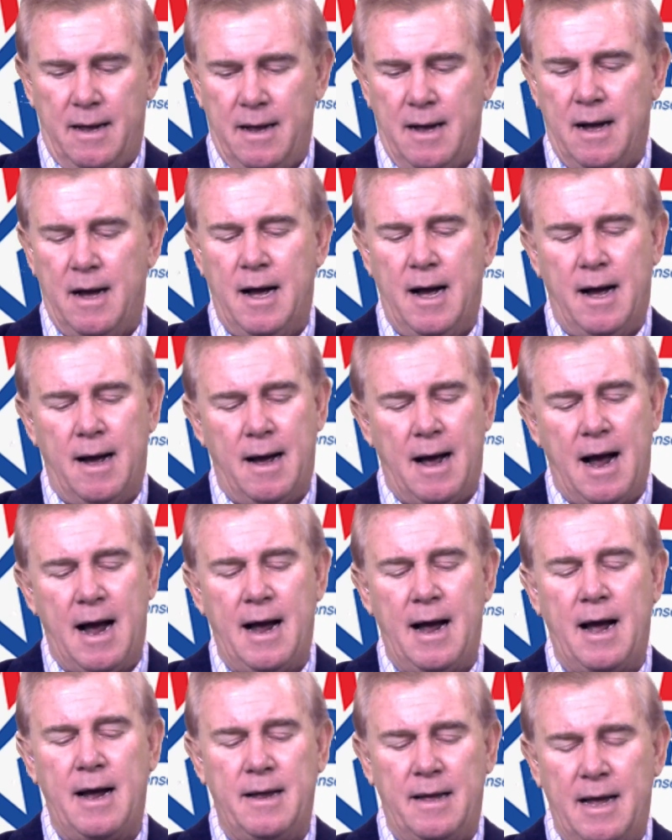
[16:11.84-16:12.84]

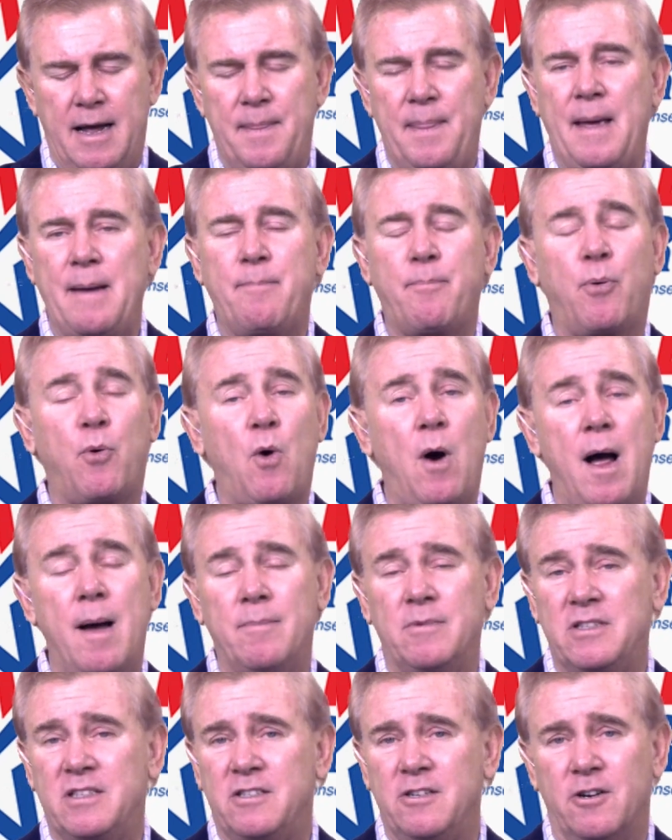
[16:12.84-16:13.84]
And they
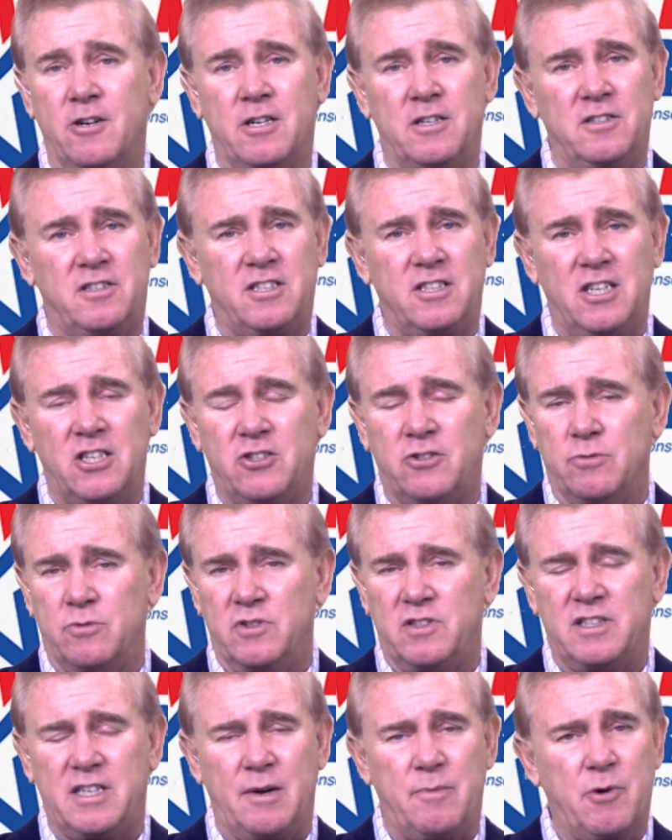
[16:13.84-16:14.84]
promised their
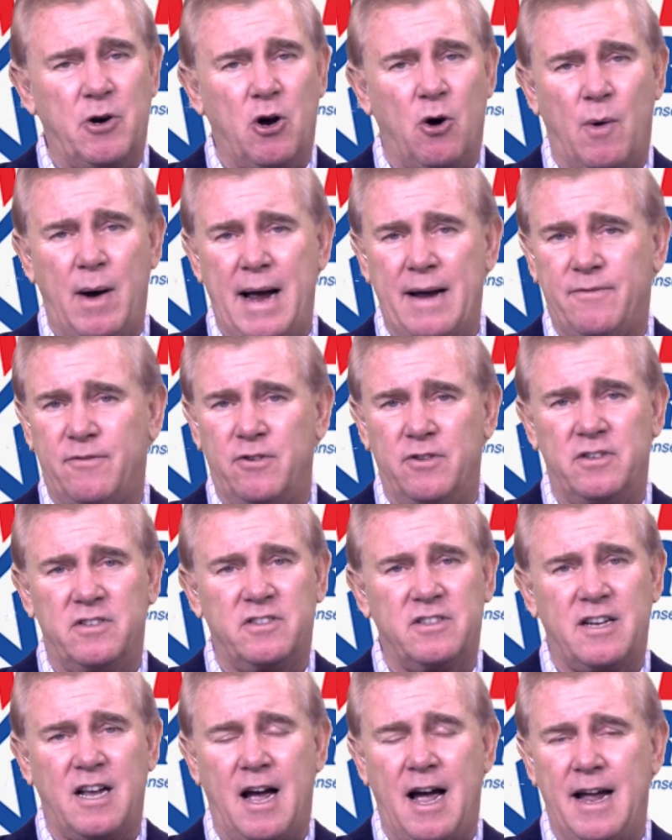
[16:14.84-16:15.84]
constituents they would go after
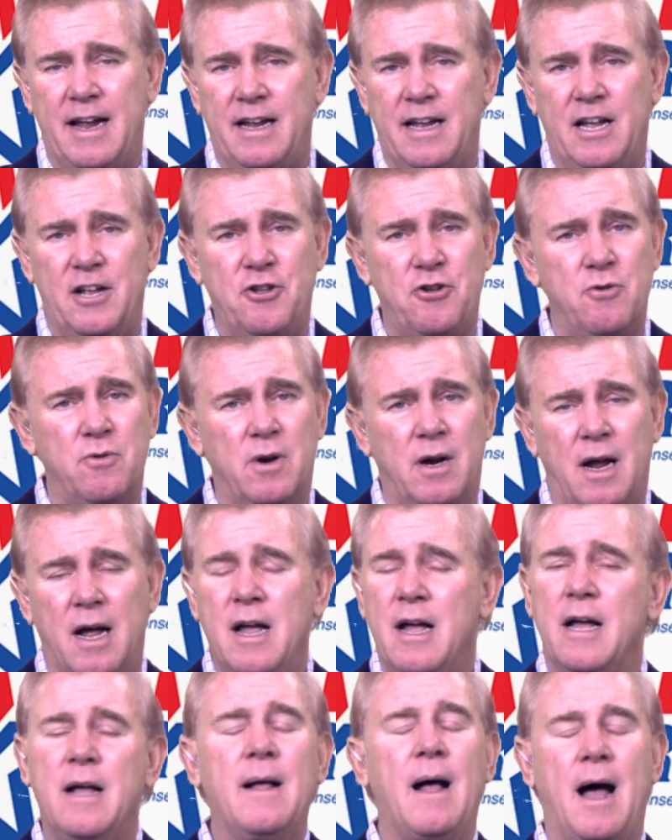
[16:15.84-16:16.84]
this guy. And you're
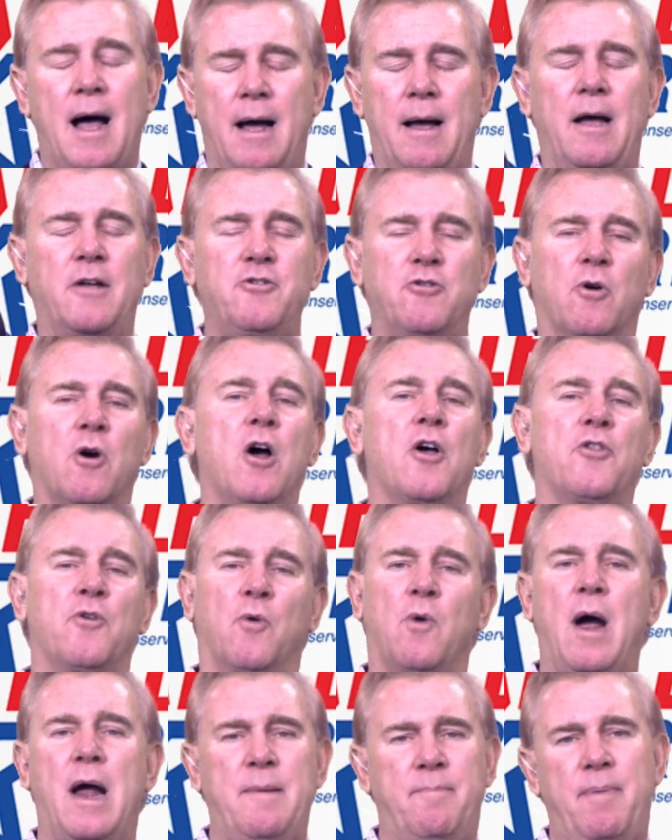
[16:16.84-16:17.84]
on the
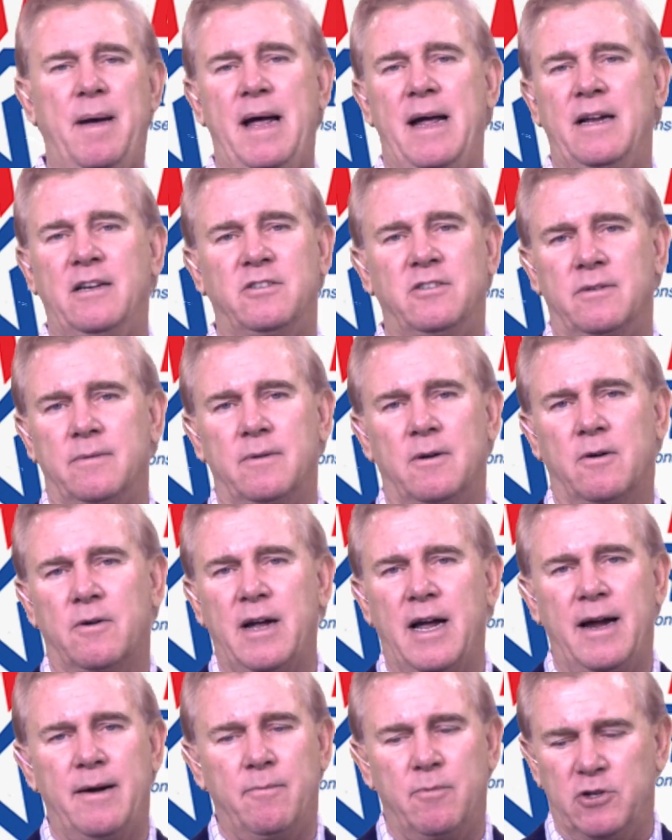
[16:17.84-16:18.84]
right page,
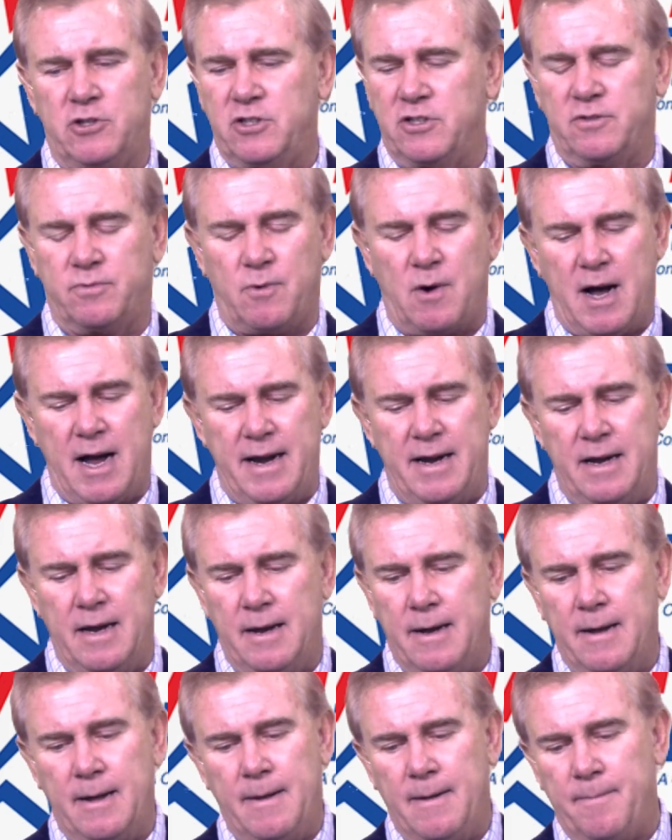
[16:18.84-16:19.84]
okay? Which is why,
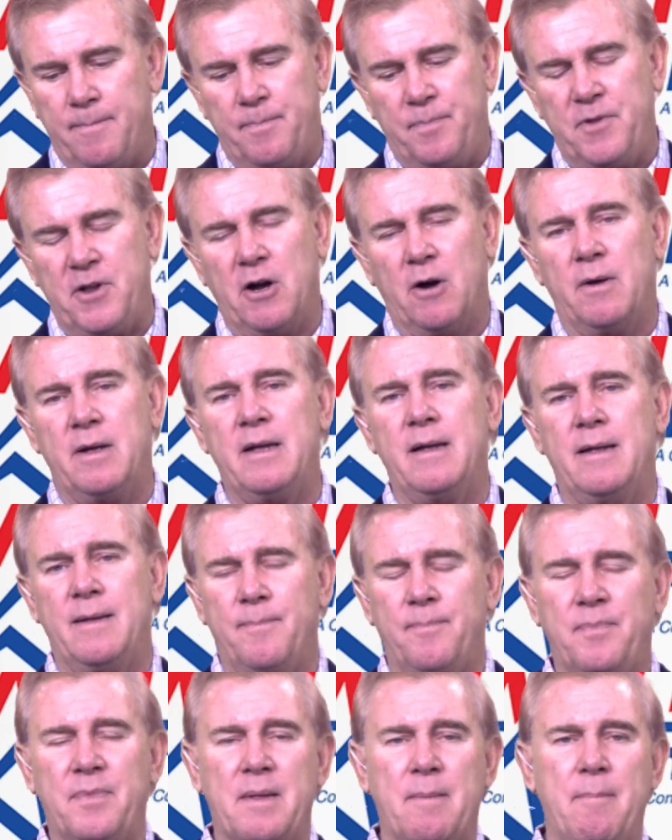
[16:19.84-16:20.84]

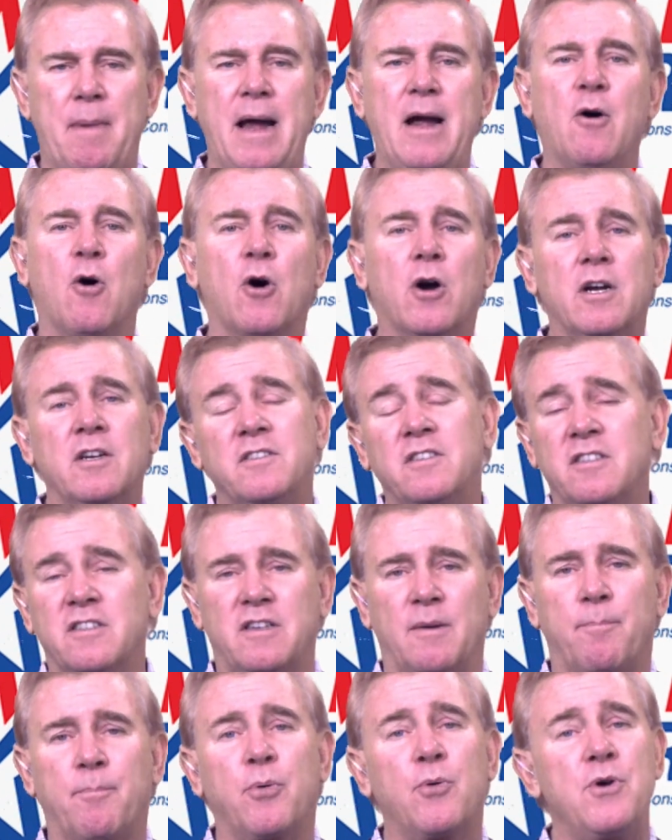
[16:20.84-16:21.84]
Mayorkis is
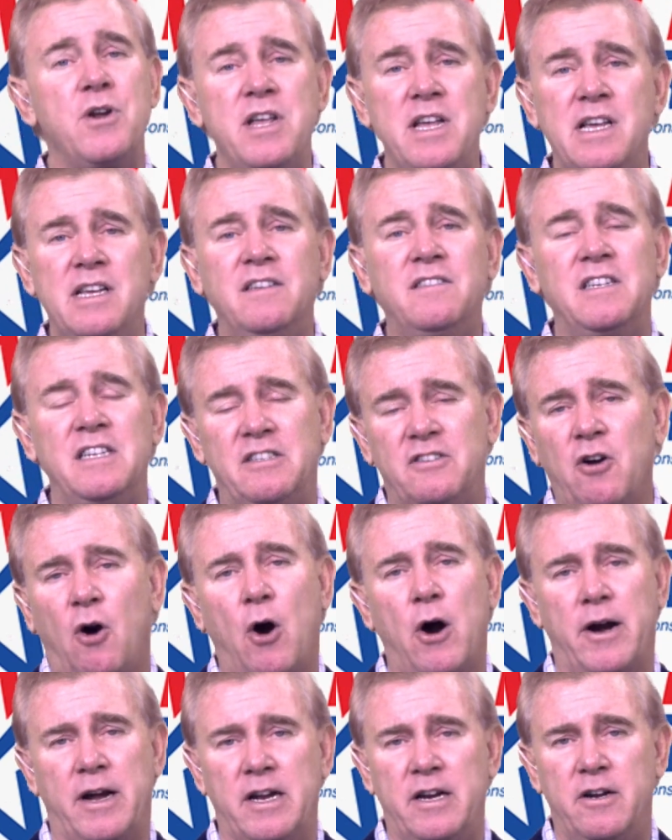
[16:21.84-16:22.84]
a pretty easy
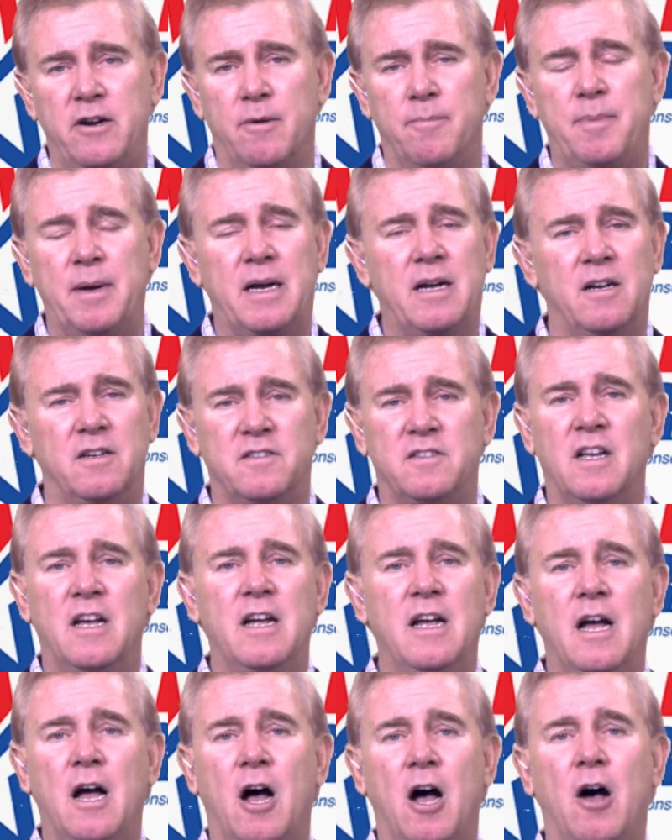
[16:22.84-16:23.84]
target here because
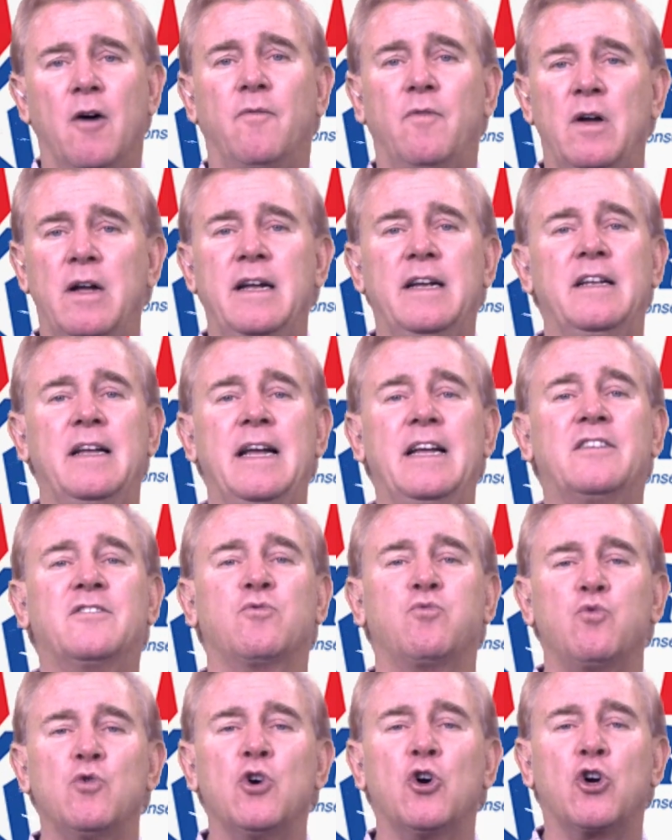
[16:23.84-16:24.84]

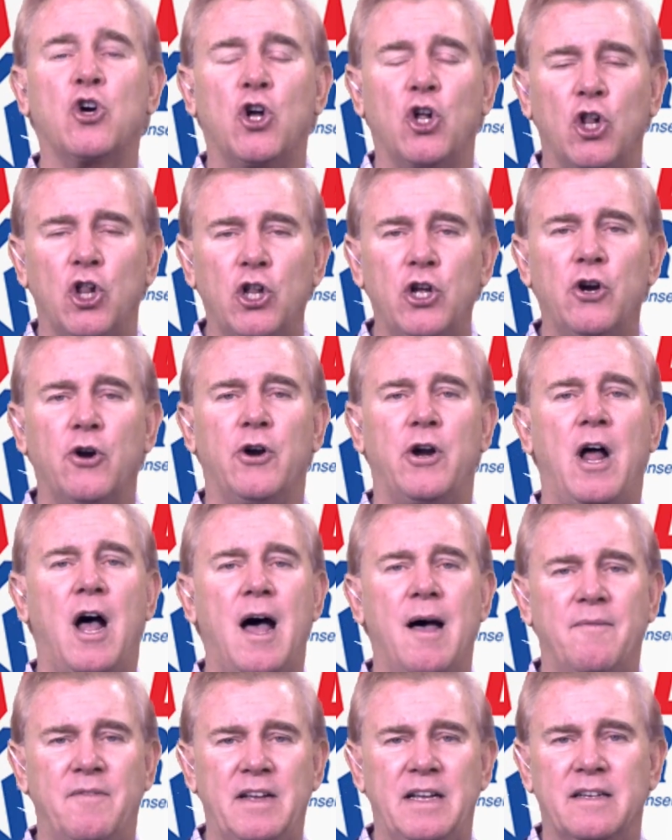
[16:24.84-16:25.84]
it's real clear and
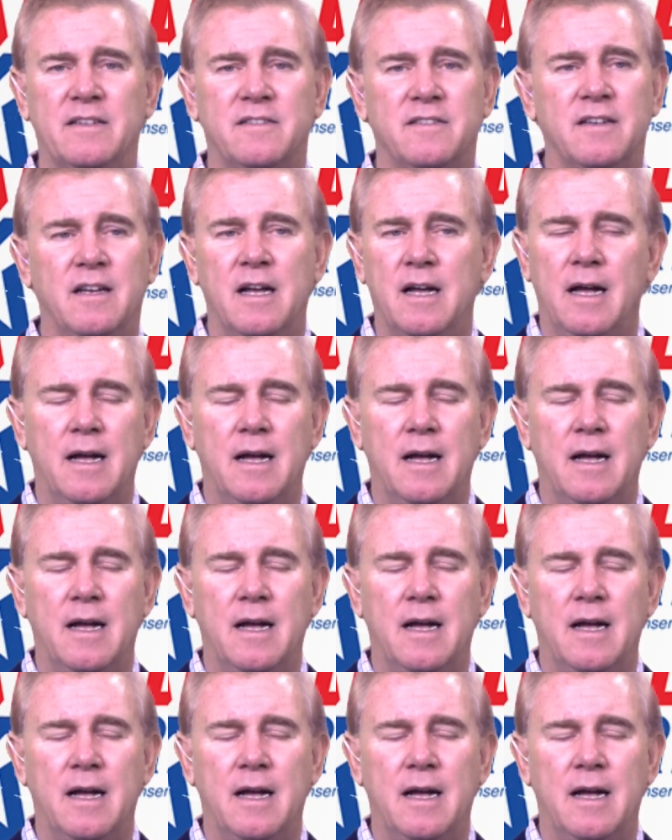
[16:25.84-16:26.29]
obvious.